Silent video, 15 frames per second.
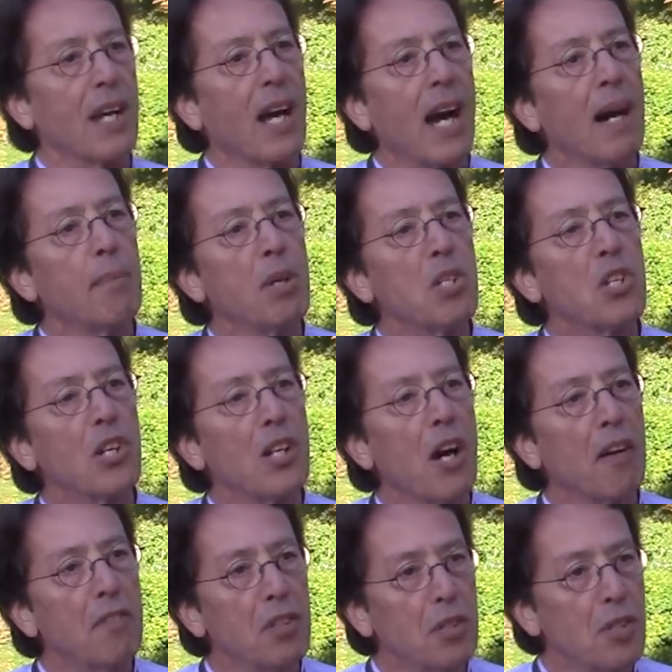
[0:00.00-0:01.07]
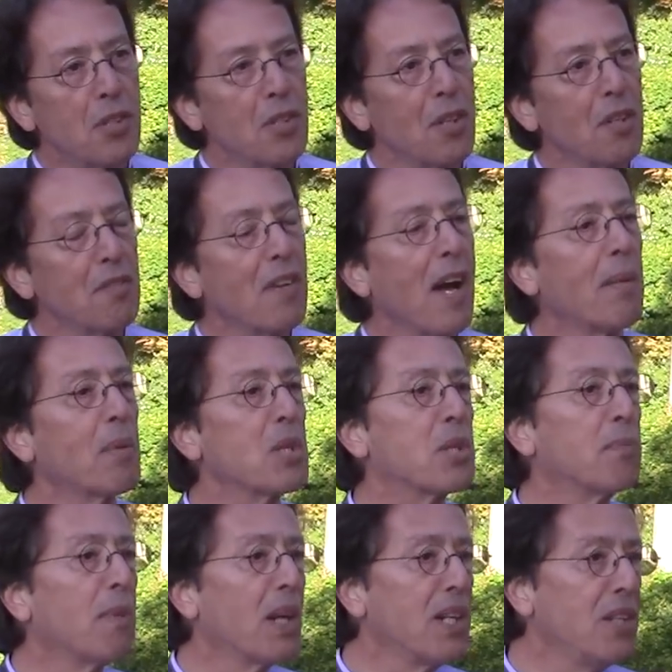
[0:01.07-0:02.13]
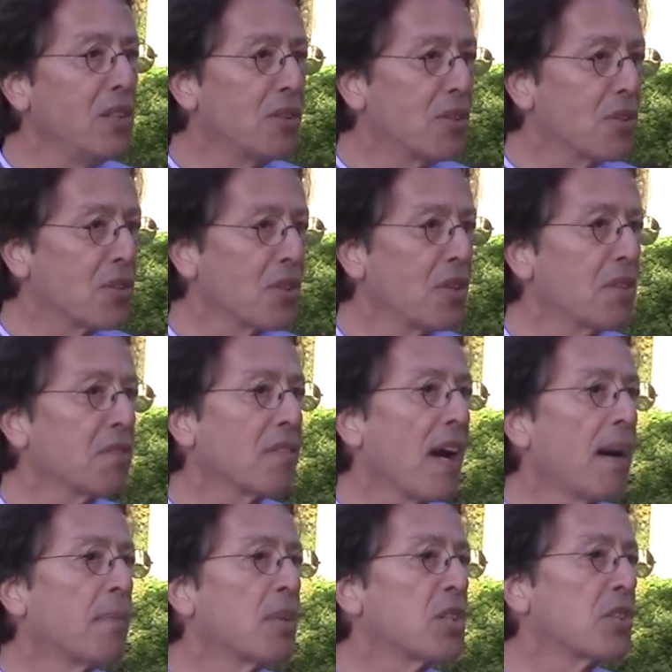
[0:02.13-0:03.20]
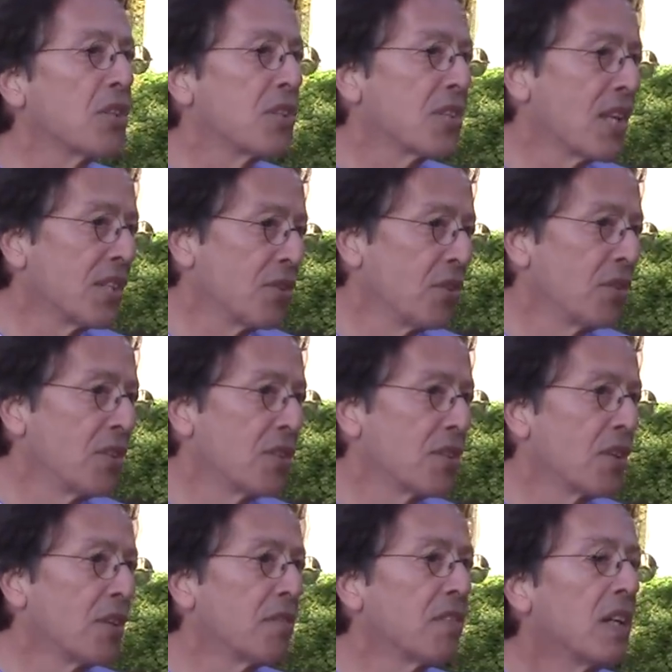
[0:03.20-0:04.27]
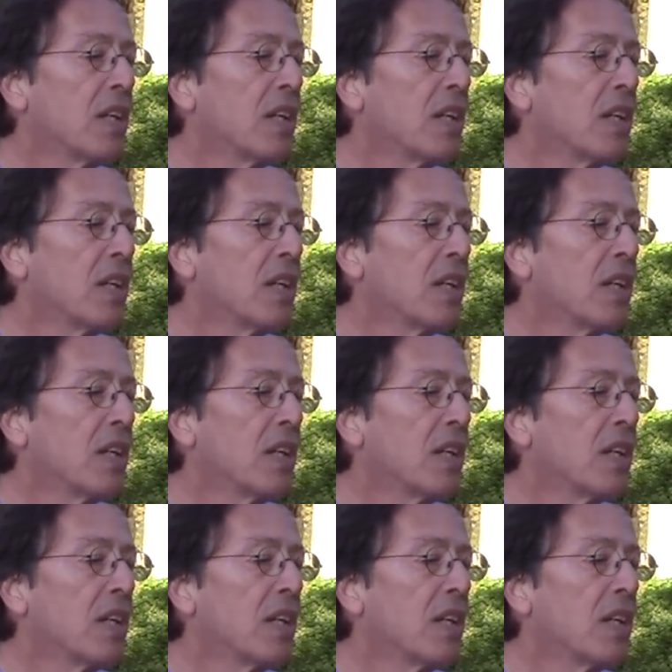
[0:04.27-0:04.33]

How much love you deserve, how much money you deserve, how much success you deserve.